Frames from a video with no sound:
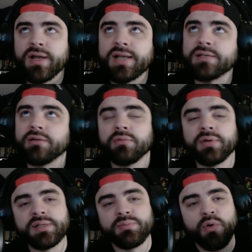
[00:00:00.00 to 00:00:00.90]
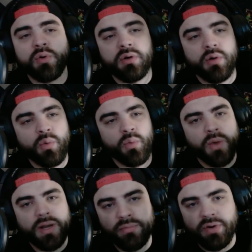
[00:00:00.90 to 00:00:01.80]
As always, more
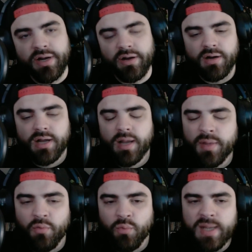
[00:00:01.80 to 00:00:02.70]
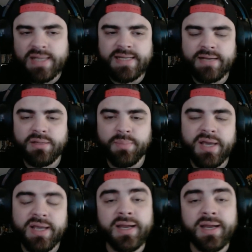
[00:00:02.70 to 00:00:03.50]
Windbreaker coming right down the pike.